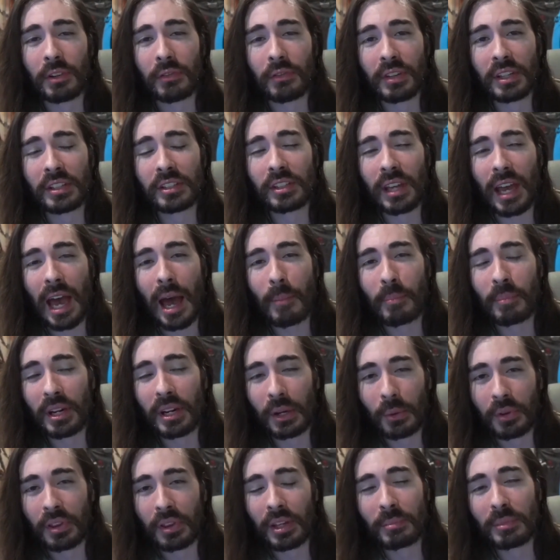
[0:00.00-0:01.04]
events
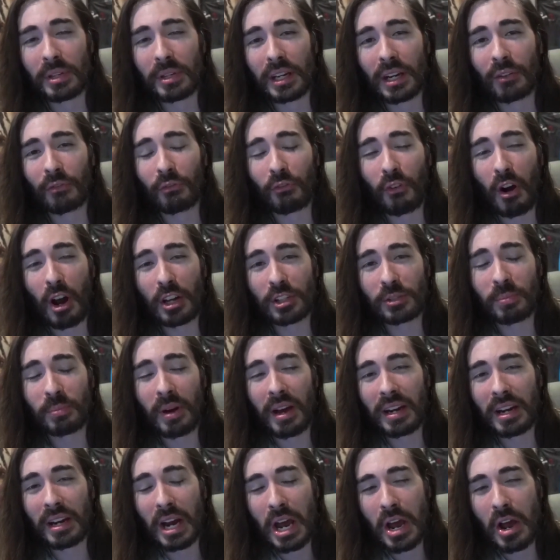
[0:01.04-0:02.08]
happening with him getting
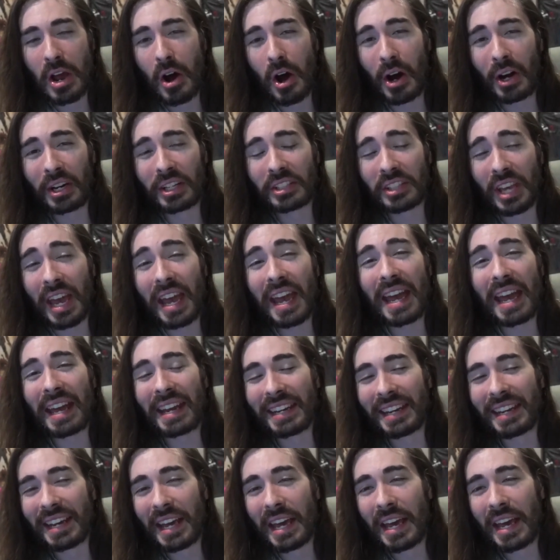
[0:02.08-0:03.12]
frostbite on his
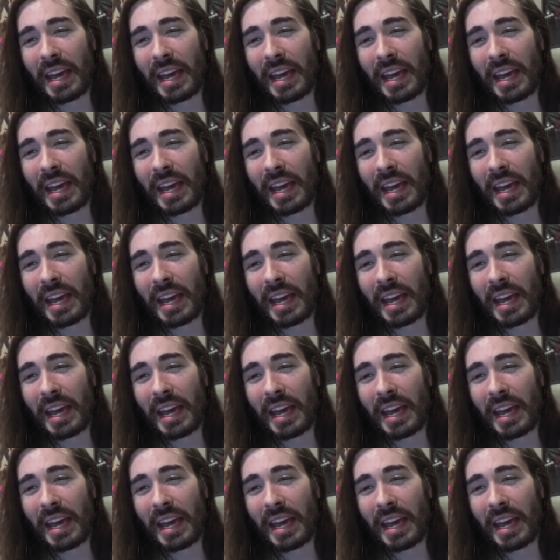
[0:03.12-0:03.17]
hand